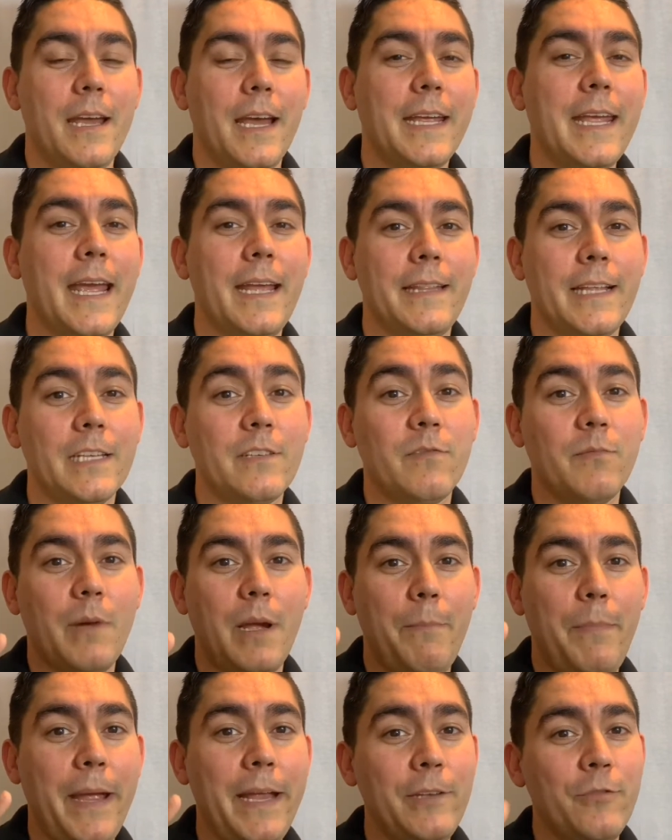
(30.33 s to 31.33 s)
Again, that's for
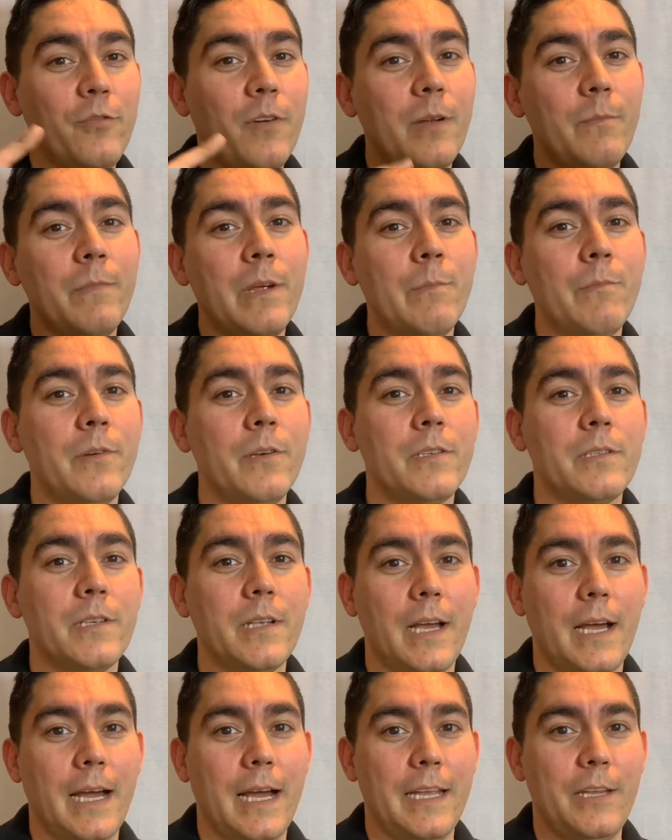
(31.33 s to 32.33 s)
my Patreon members.
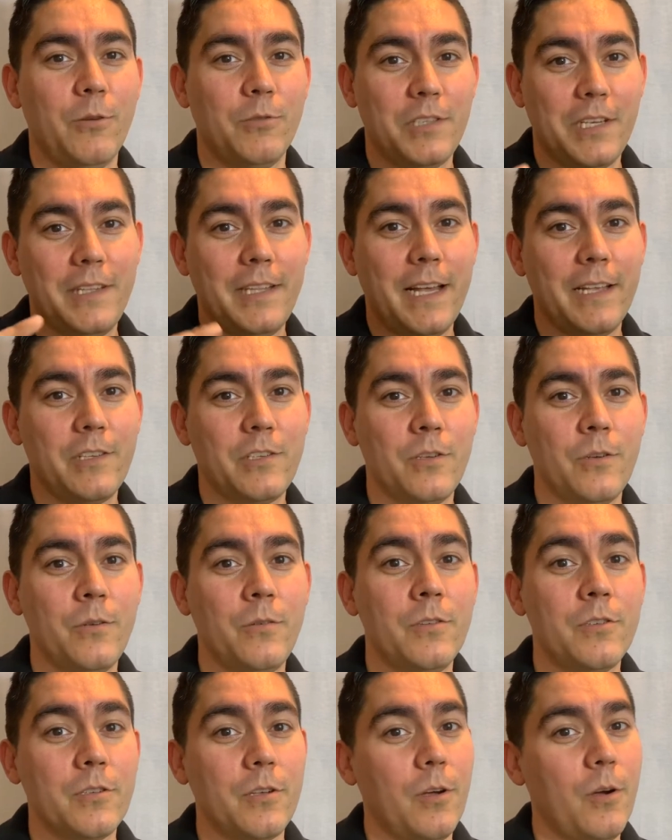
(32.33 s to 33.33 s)
You'll see that
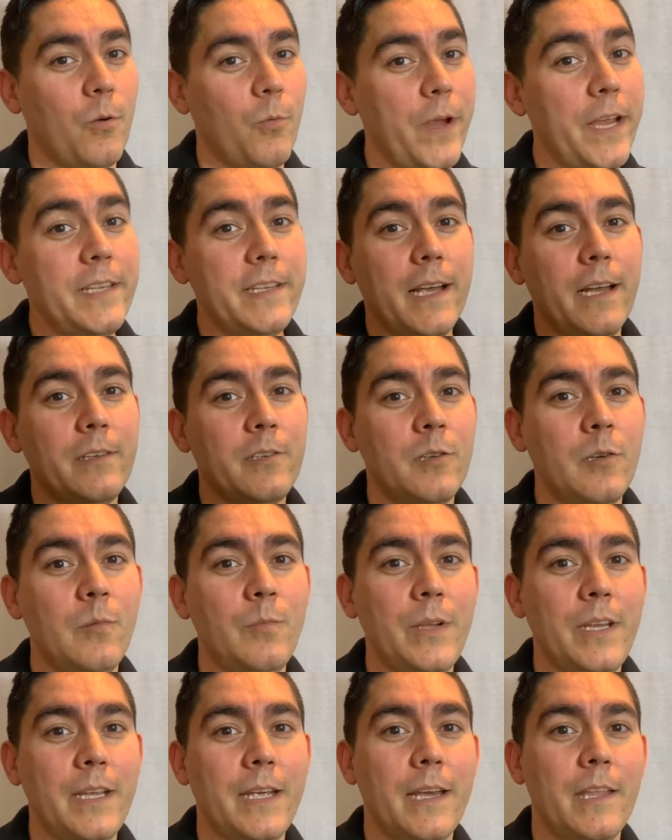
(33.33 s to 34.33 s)
soon, so reach out to
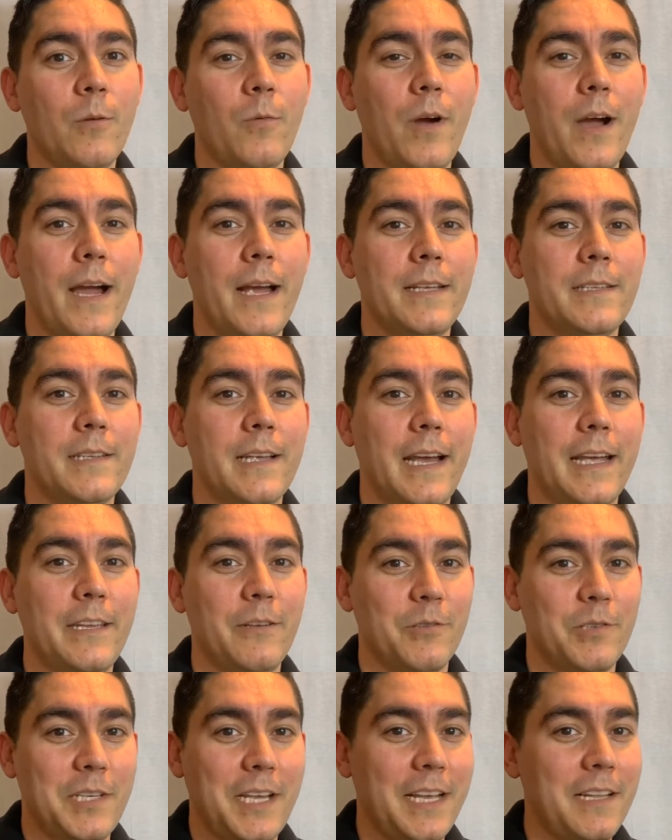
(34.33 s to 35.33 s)
me. Otherwise,
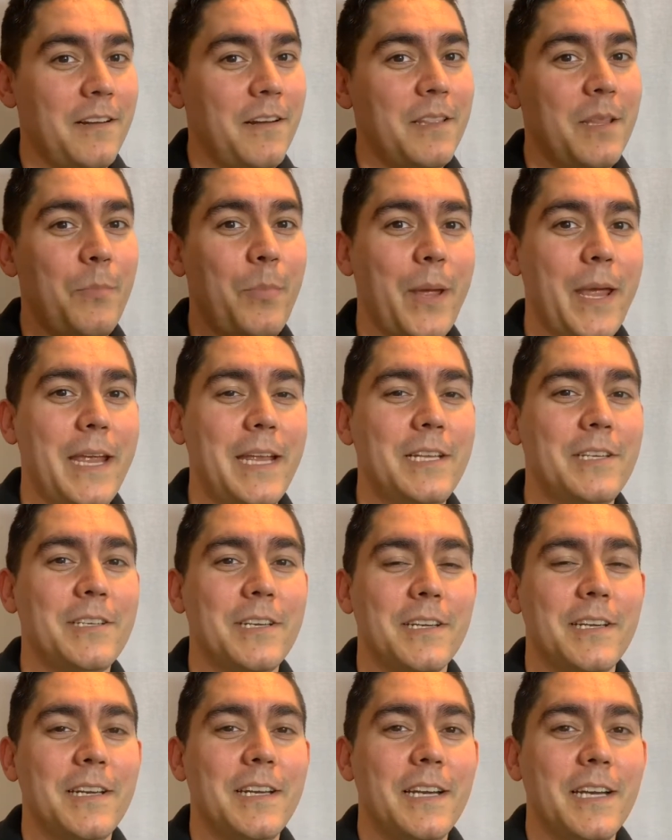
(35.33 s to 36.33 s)
you'll see it on the page.
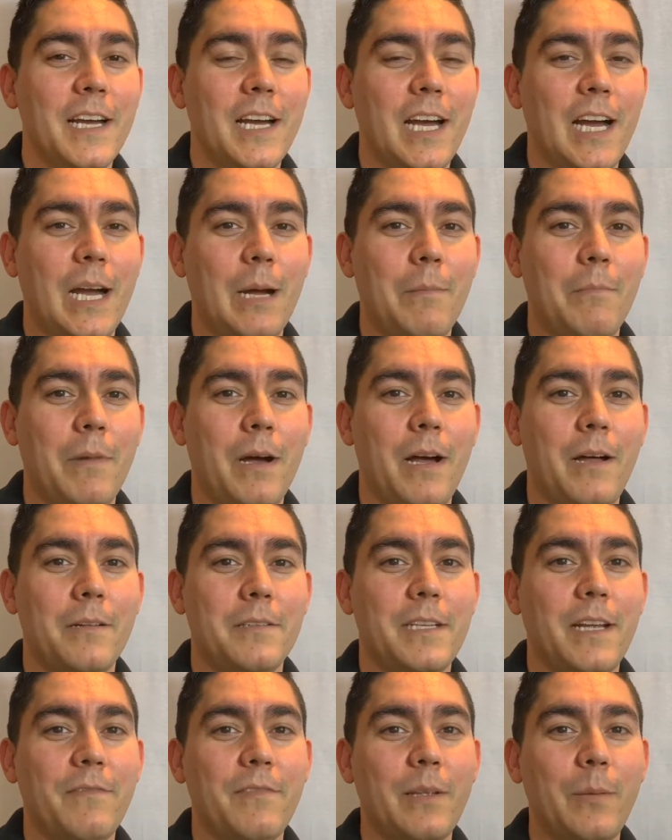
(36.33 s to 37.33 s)
I'll
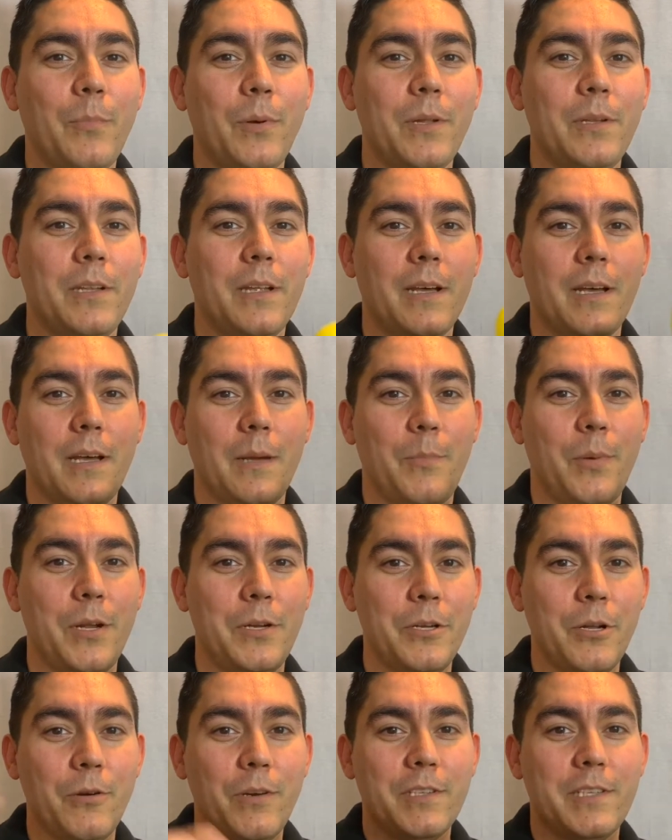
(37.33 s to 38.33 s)
definitely put
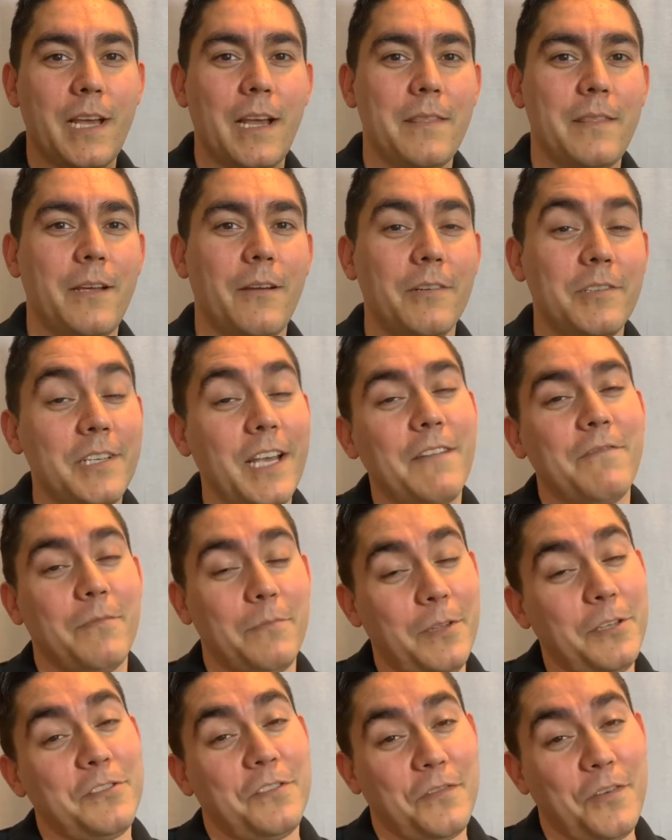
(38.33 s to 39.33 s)
a notice out there aside
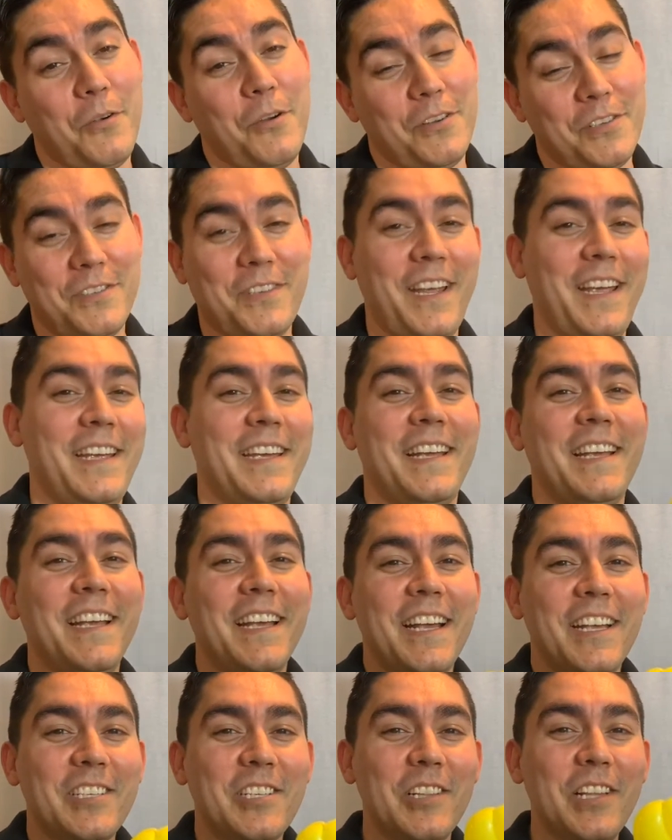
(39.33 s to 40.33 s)
from this, of course, okay?
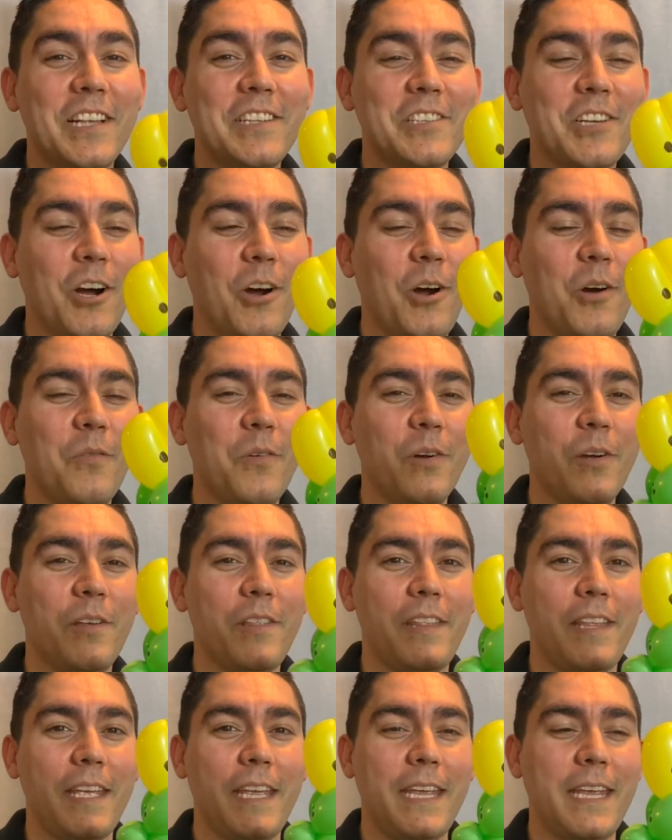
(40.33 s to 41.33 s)
So let's go over
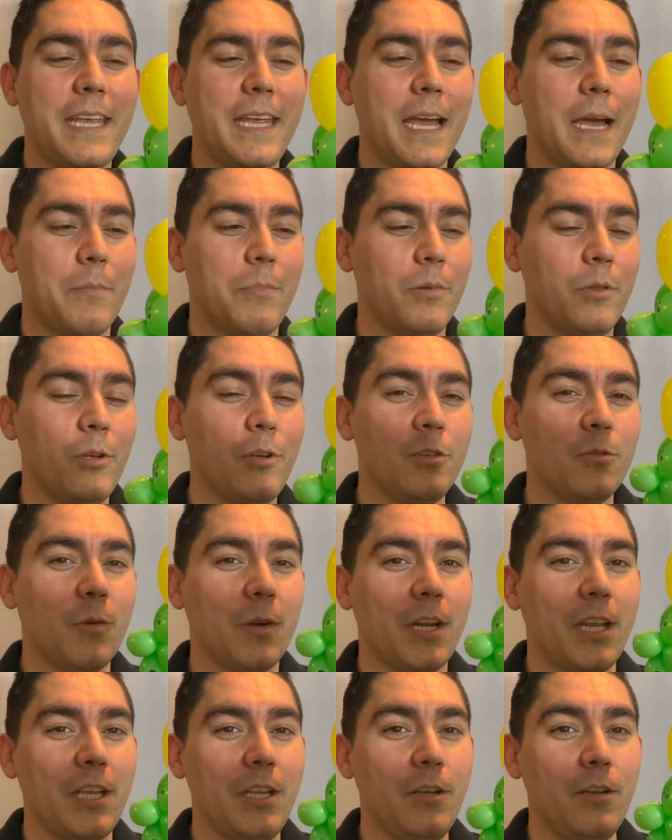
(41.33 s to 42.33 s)
the balloons we're
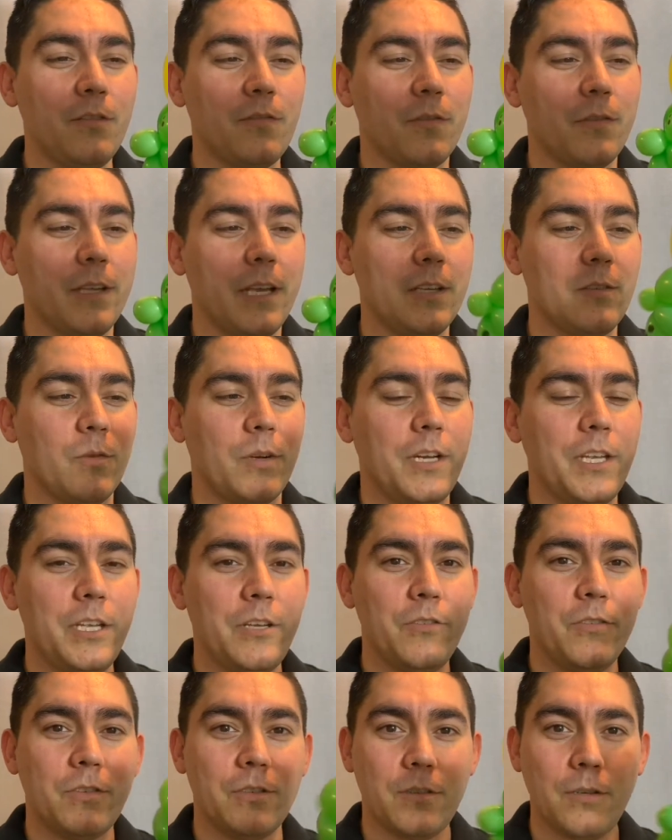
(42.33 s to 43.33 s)
gonna use for this. We're gonna
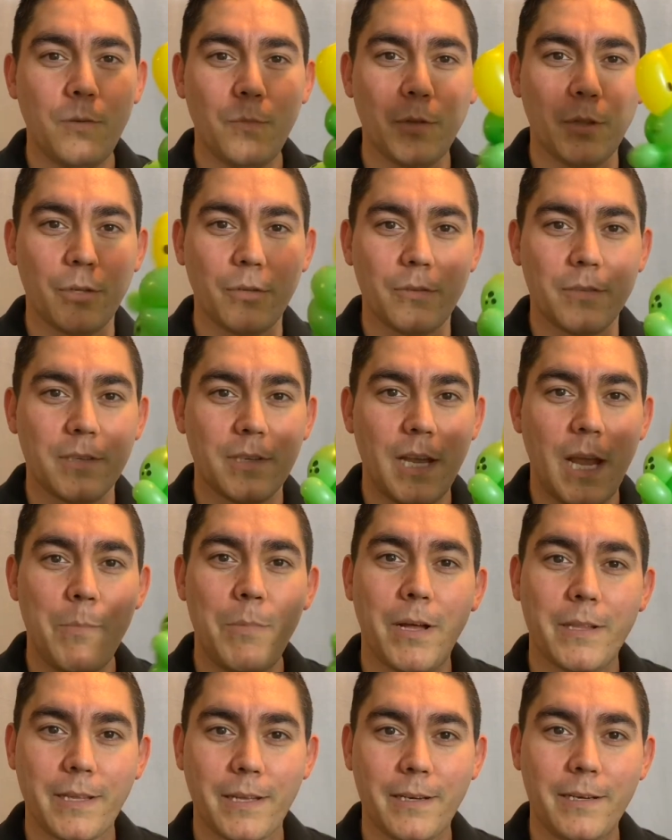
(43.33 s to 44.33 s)
use 2 balloons. How
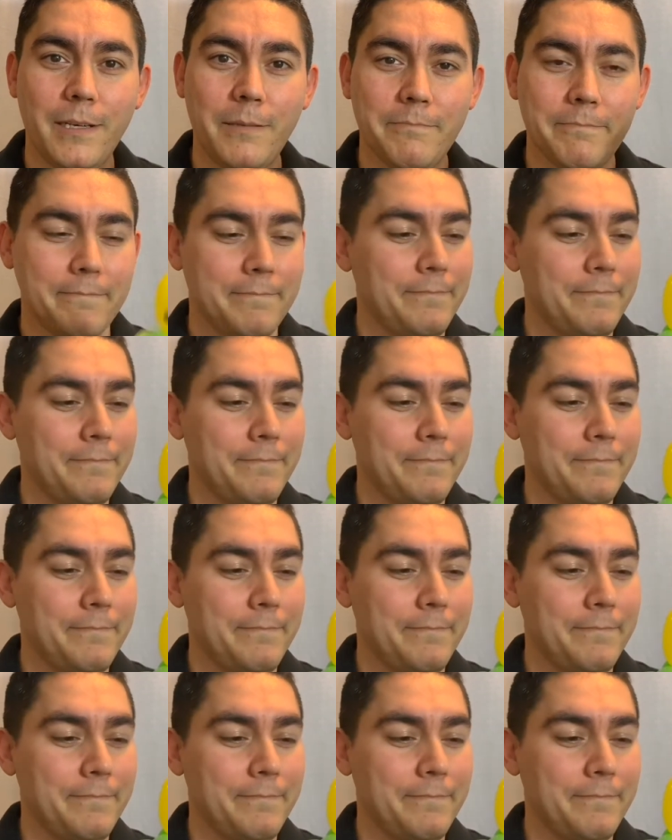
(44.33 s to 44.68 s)
about that, huh?